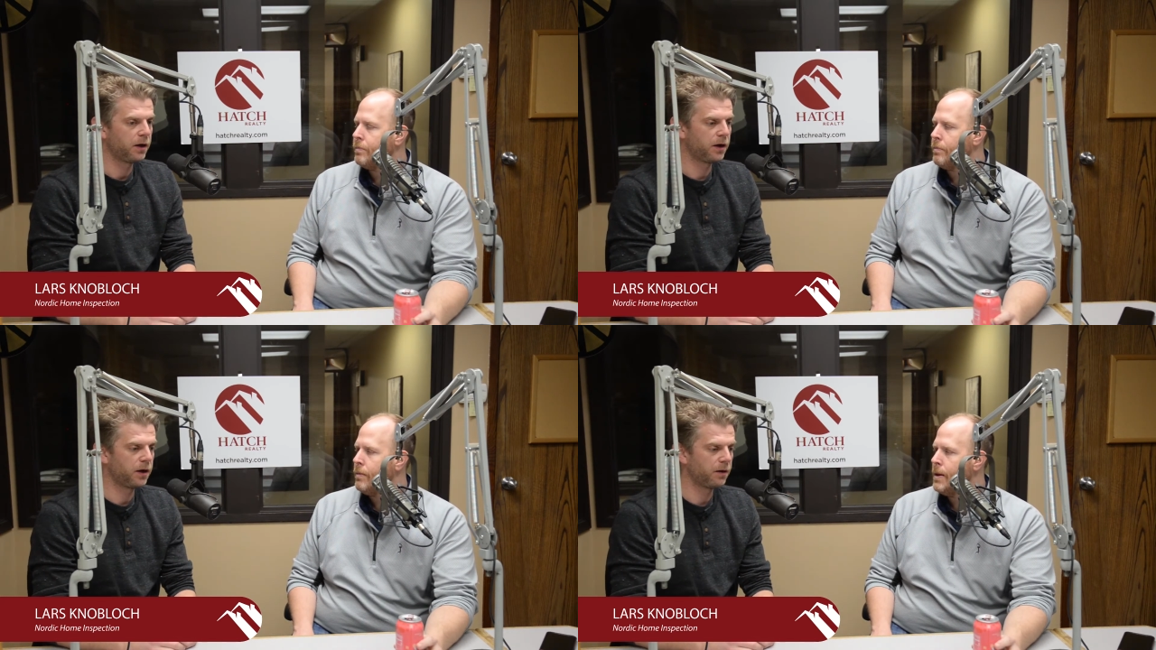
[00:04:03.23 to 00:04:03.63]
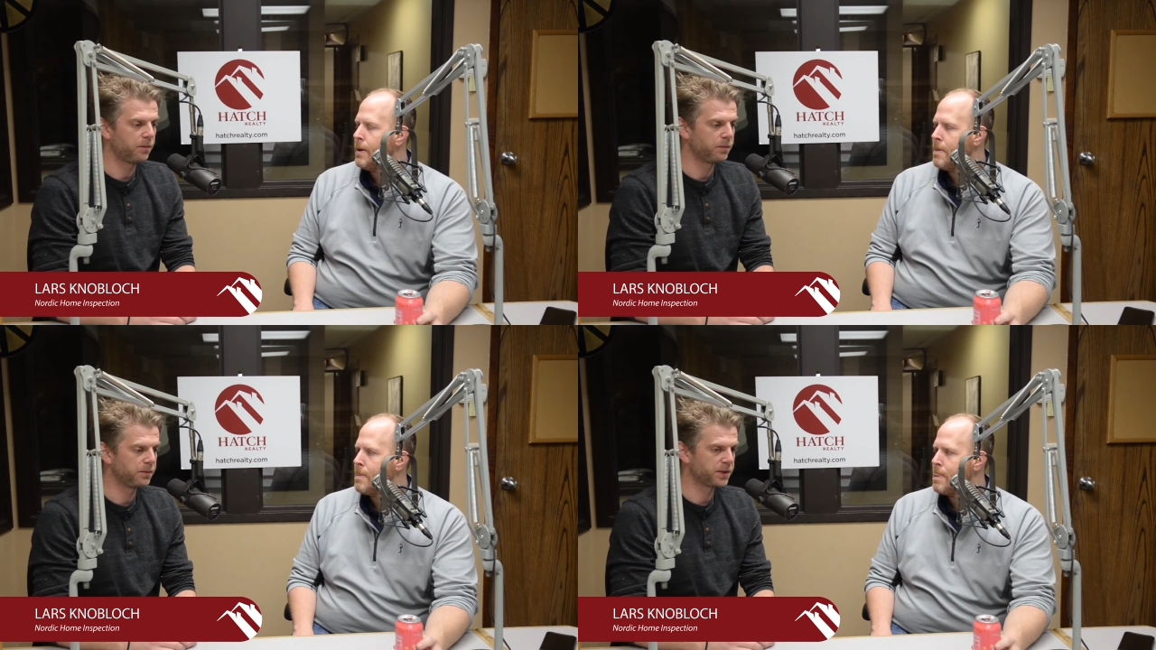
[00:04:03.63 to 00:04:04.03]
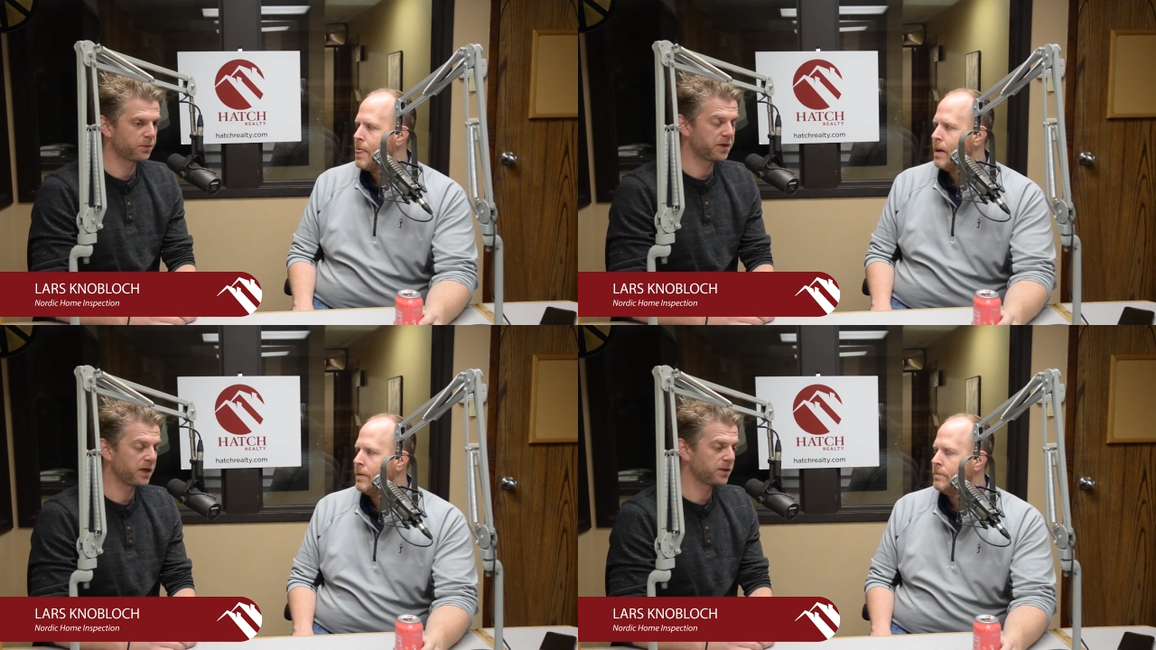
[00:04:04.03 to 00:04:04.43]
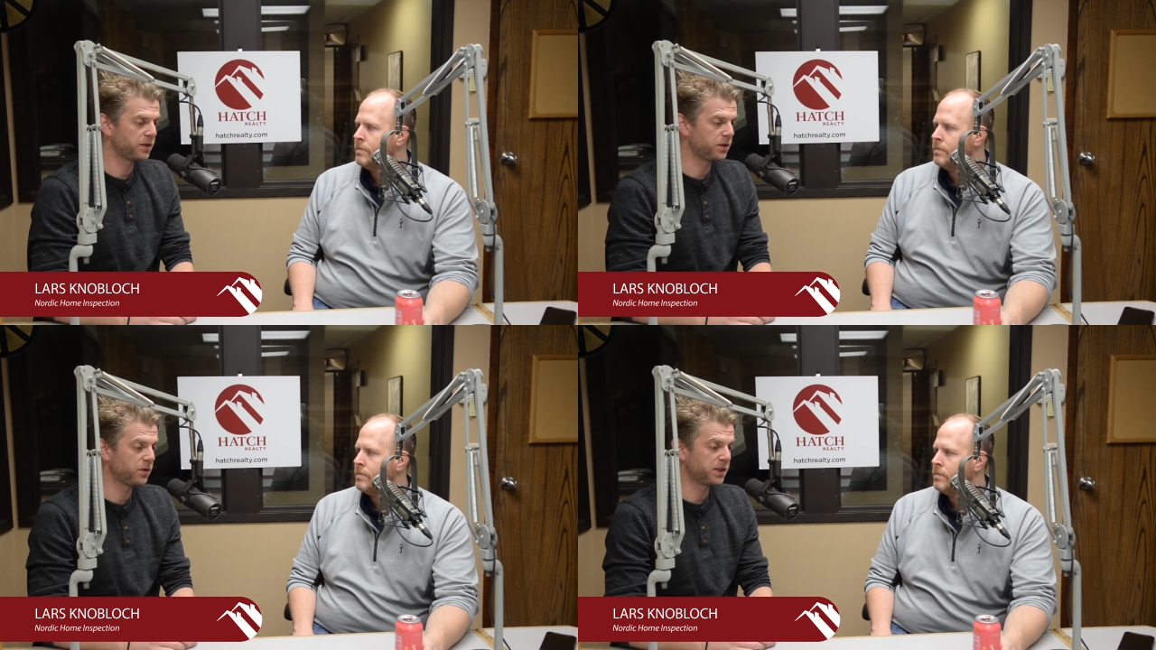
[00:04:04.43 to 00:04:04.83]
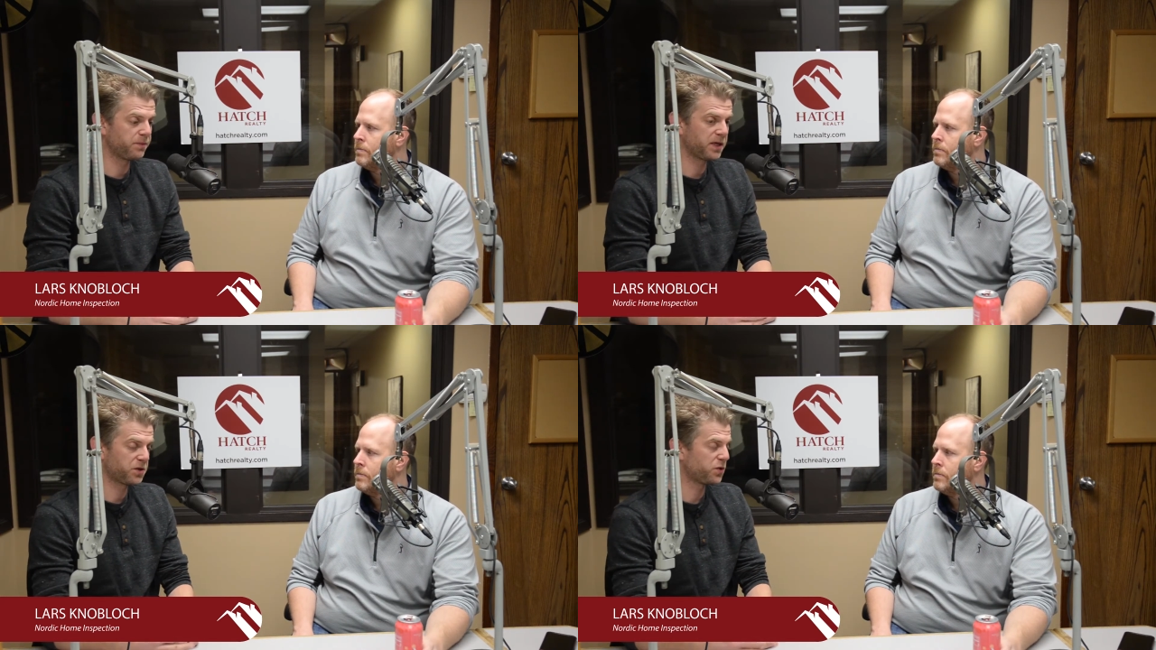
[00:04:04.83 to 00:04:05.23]
Speaker 1: Some of the things to do
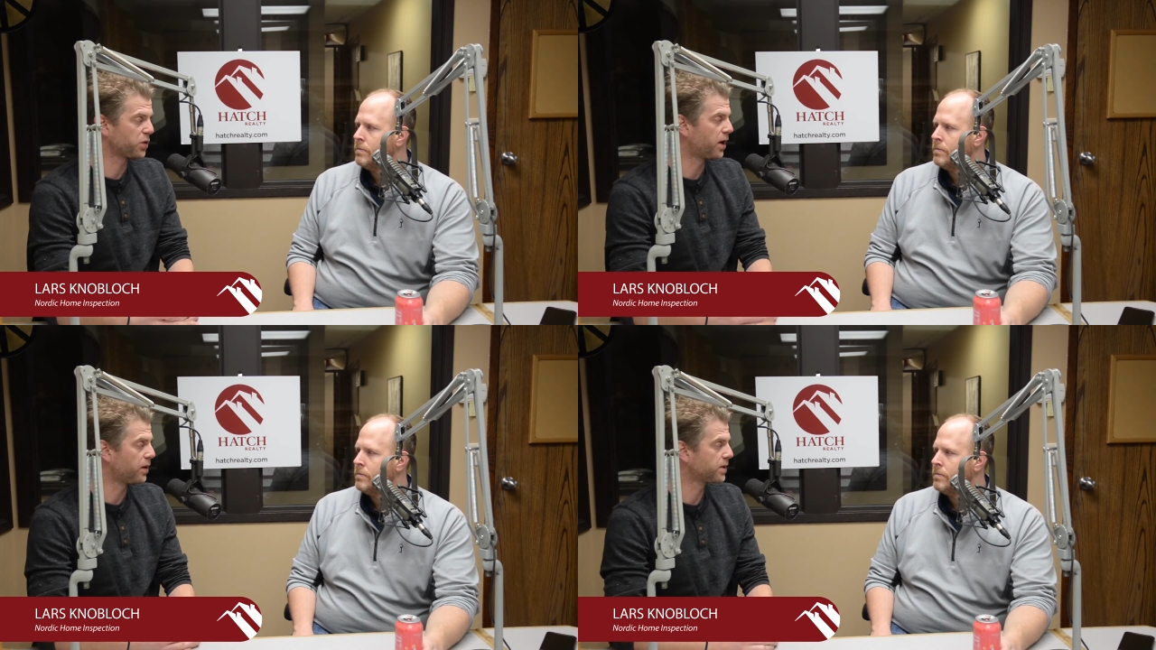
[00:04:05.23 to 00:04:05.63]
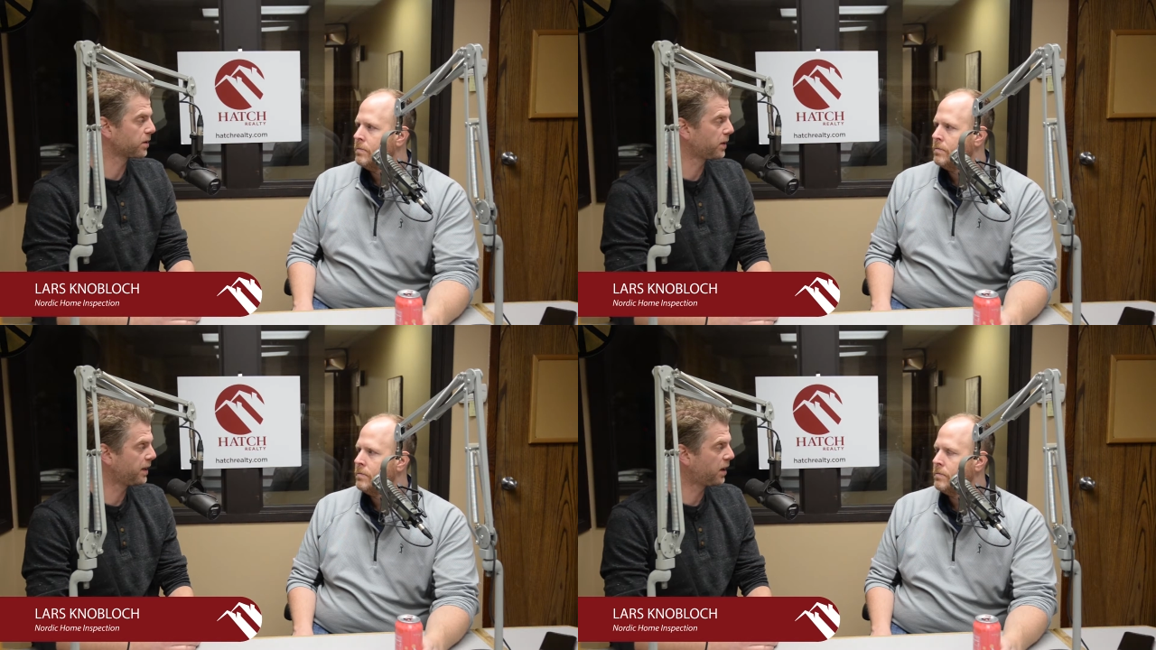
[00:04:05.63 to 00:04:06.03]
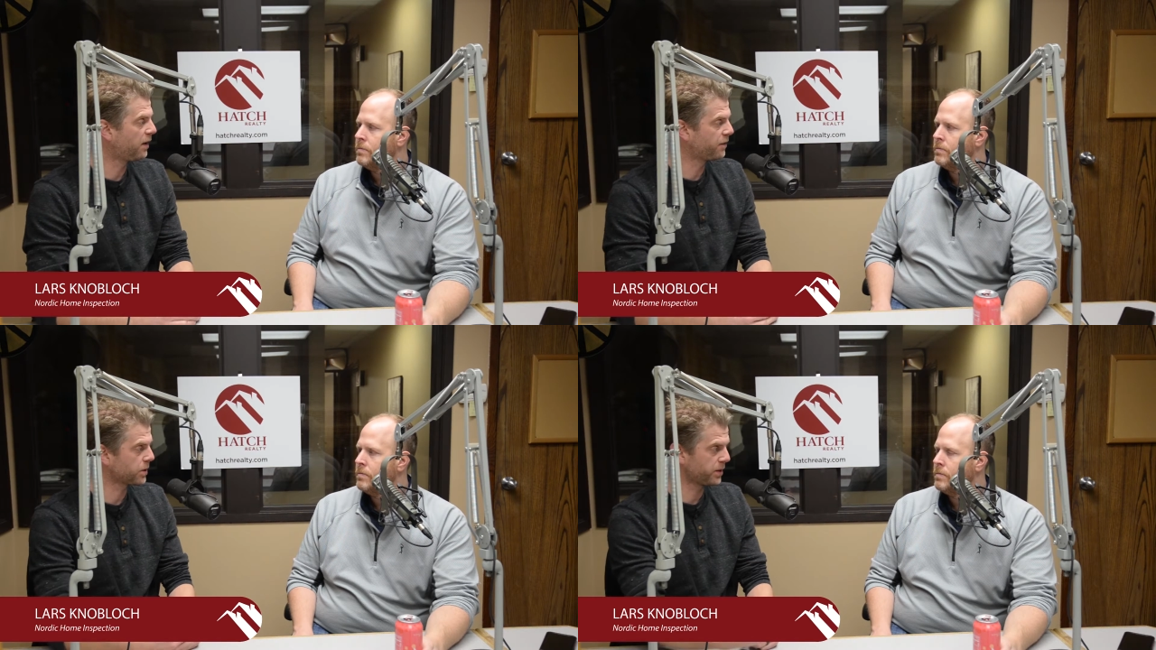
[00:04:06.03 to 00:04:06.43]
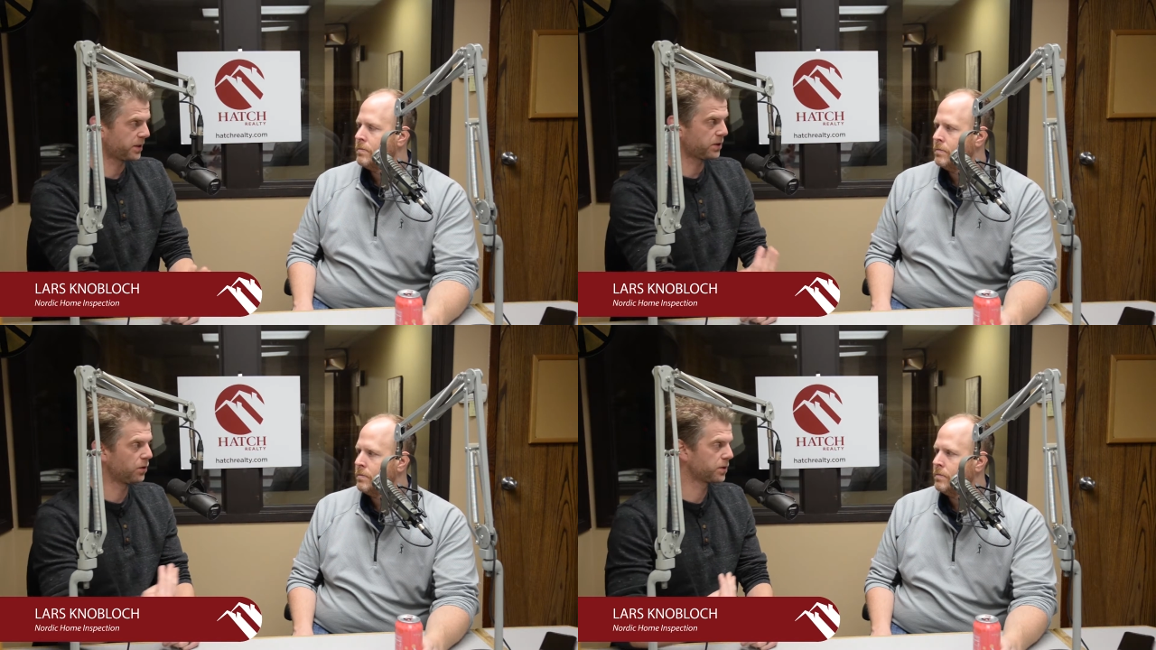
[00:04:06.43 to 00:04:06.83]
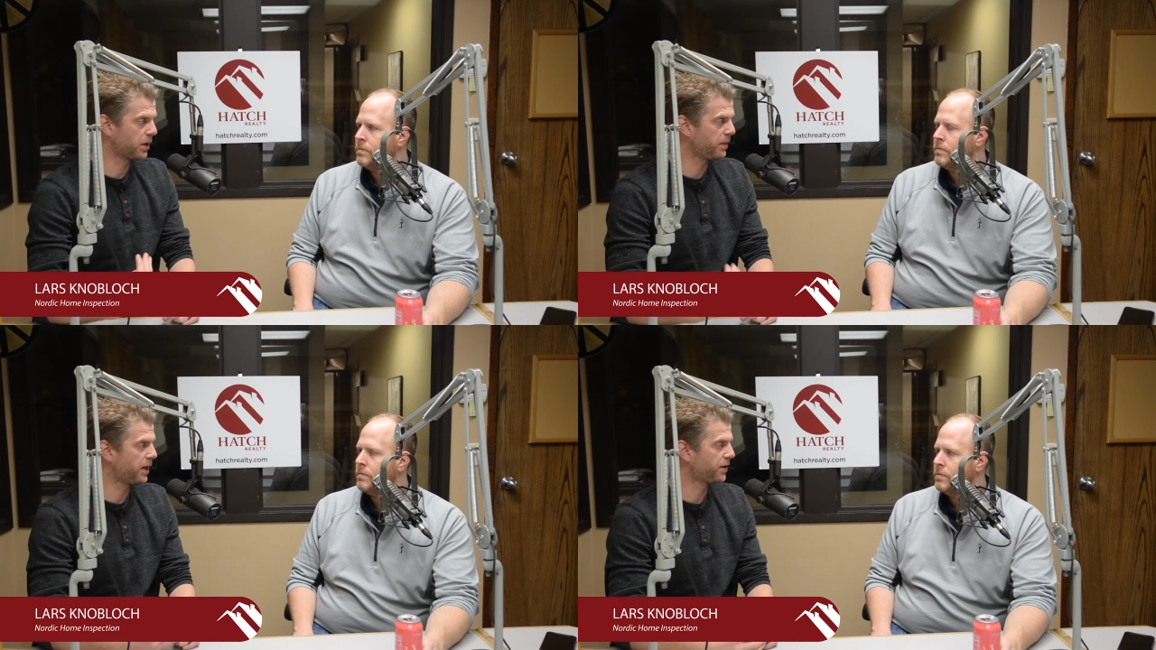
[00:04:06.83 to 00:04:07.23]
is make sure your gutters are cleaned off, so the snow is
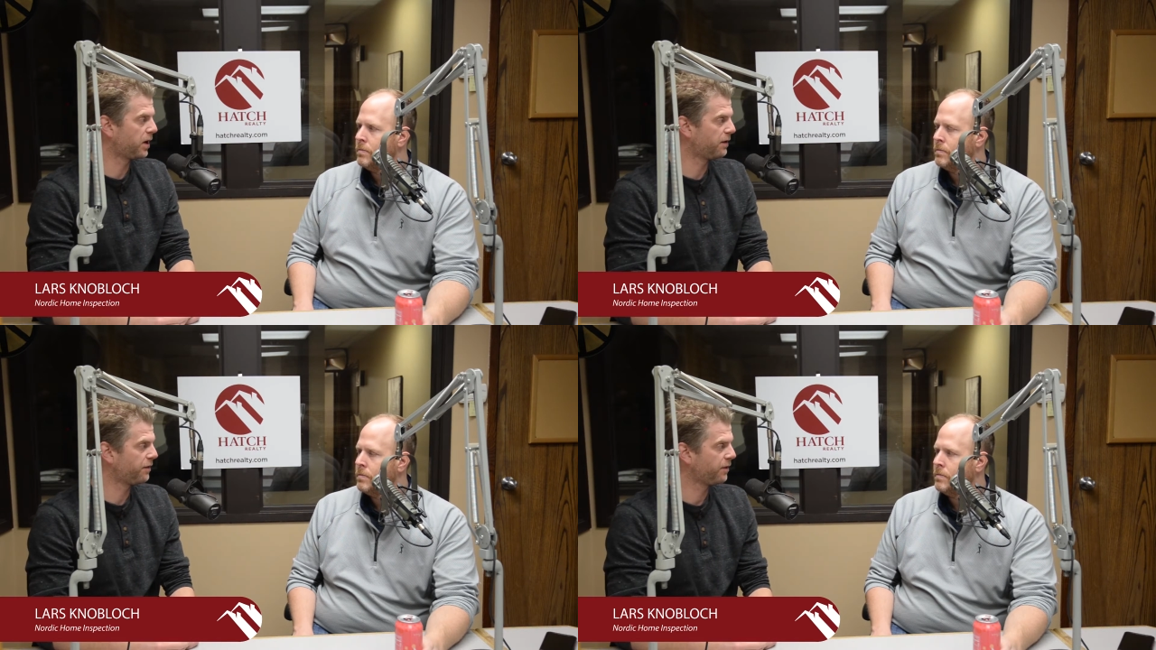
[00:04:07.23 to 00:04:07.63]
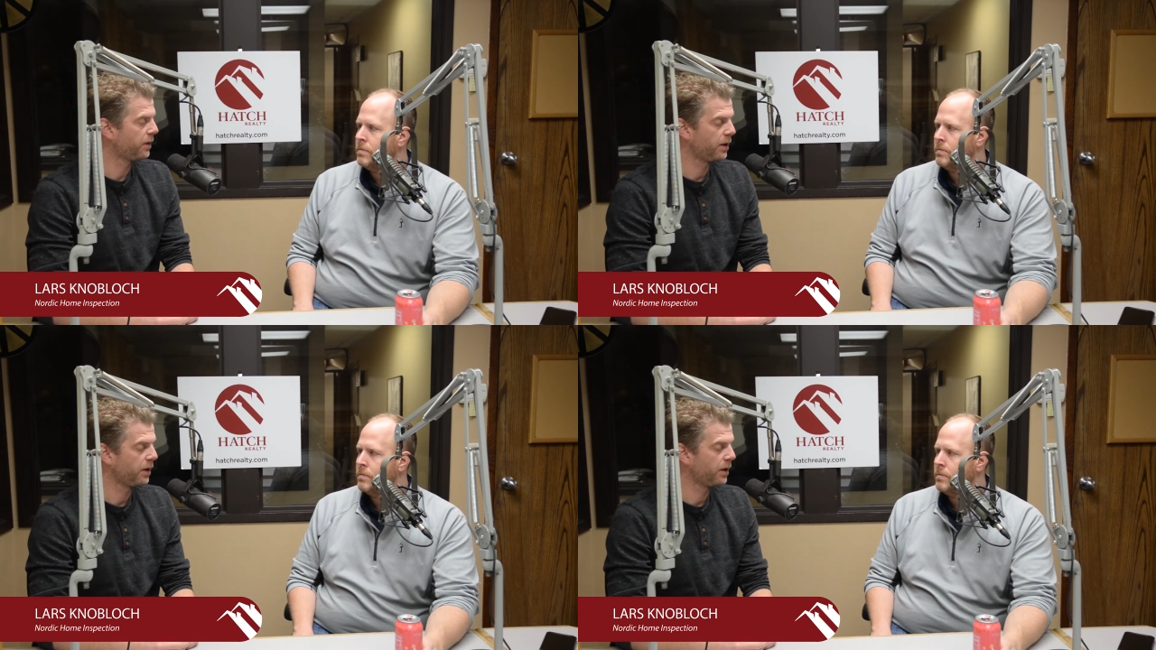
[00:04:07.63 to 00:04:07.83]
going to melt off